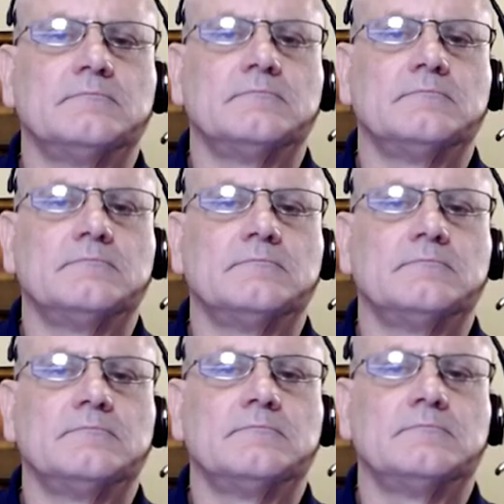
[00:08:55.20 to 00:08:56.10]

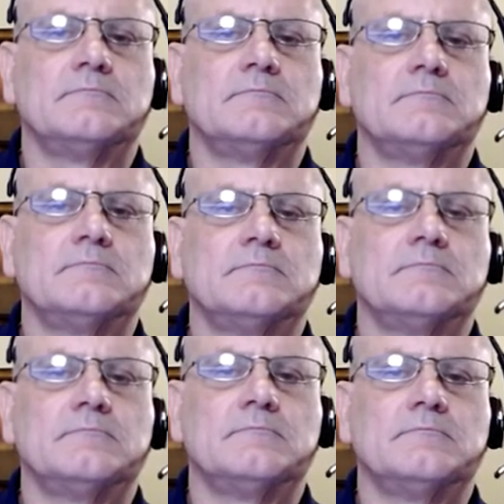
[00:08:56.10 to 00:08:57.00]

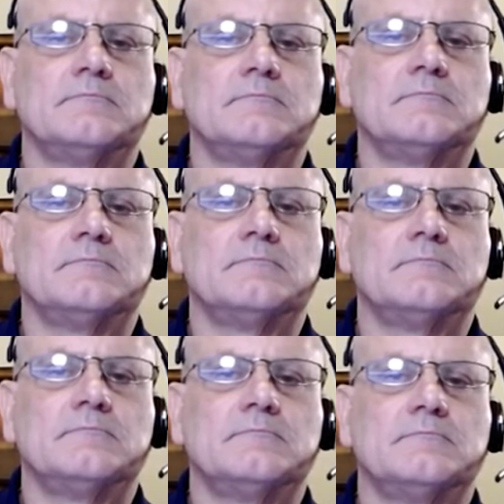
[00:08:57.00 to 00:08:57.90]

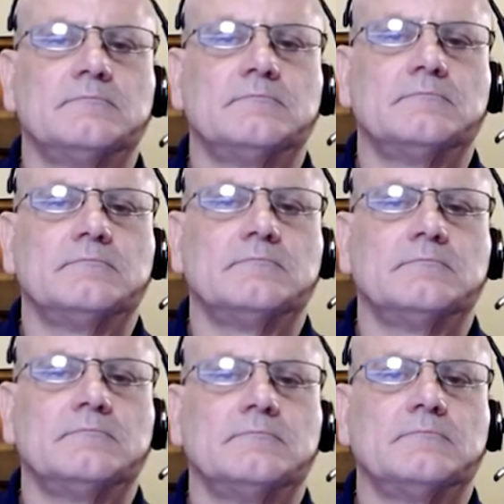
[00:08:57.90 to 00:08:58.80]

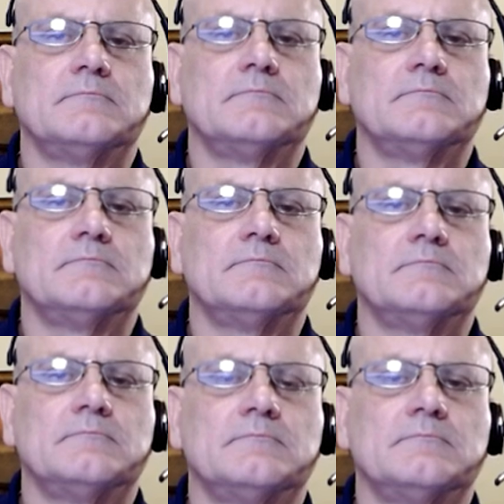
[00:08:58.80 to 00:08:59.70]

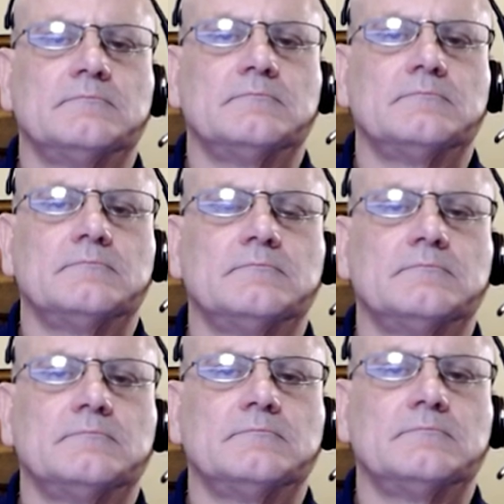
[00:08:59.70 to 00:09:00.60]

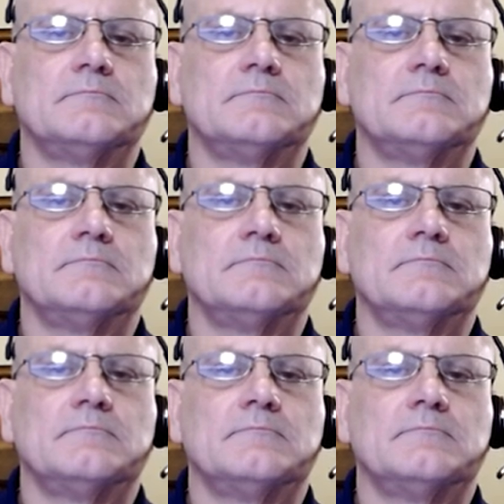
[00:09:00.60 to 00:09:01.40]
[no speech]